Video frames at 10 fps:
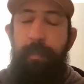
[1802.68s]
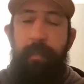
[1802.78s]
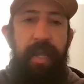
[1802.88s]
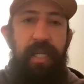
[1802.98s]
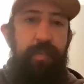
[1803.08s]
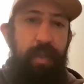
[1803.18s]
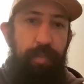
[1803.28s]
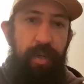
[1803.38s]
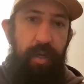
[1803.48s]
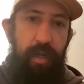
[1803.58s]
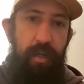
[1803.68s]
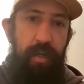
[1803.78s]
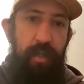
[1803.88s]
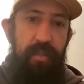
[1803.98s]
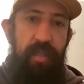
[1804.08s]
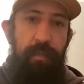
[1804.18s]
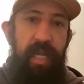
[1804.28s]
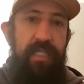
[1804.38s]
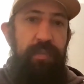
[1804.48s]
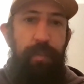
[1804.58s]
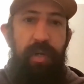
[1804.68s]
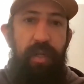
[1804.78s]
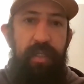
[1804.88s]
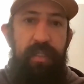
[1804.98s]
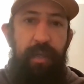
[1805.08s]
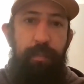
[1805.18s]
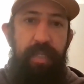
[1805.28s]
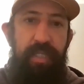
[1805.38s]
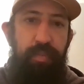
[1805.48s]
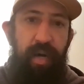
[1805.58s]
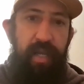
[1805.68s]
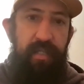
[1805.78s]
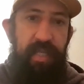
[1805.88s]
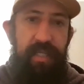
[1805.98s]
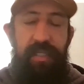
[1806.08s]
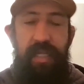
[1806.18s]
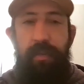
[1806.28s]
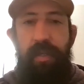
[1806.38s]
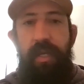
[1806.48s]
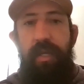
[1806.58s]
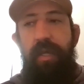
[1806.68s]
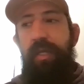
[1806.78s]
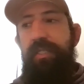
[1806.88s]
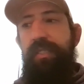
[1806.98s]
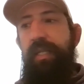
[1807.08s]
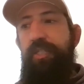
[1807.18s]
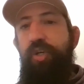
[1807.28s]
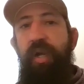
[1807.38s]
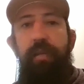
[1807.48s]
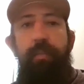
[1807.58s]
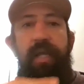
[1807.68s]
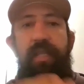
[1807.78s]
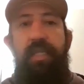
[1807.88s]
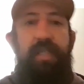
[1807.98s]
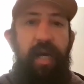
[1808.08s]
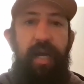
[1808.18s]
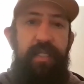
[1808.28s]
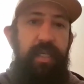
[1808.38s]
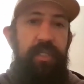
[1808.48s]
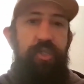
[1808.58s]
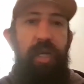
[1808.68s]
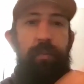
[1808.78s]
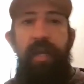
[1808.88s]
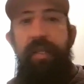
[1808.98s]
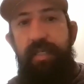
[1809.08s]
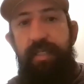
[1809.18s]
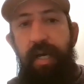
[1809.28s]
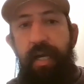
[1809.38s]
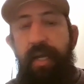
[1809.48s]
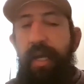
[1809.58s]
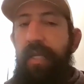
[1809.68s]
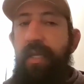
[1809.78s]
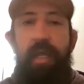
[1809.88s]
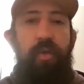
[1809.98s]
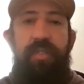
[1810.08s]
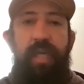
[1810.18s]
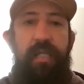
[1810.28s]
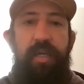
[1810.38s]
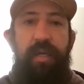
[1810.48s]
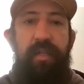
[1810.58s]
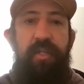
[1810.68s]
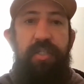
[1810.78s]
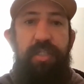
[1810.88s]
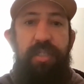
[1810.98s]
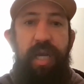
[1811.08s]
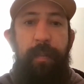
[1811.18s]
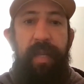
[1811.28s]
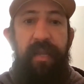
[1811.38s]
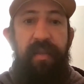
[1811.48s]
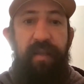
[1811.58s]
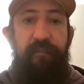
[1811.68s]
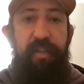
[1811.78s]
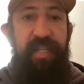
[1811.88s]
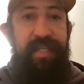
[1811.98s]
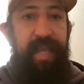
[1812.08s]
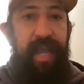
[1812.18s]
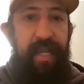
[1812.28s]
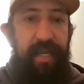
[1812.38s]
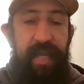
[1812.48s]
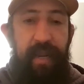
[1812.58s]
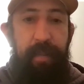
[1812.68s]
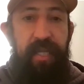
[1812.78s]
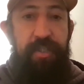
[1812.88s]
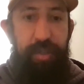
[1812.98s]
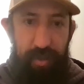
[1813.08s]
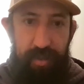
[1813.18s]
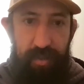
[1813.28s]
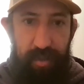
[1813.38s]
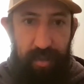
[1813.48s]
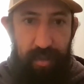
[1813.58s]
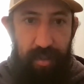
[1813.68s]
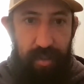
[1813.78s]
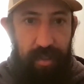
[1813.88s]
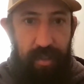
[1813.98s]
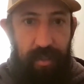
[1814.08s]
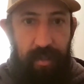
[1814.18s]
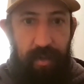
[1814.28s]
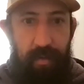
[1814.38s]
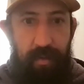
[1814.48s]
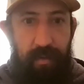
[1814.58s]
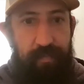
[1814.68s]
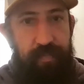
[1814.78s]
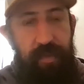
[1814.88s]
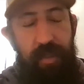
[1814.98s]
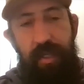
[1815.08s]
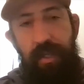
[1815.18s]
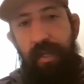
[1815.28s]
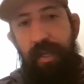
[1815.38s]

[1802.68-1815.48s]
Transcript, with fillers: that the management put on so yeah. the management put on this like these blinders that he's getting he's getting trained by this guy he's getting trained by this guy none of those guys are they're just coming in like for the day to take pictures Oh, I got you. you. Yeah.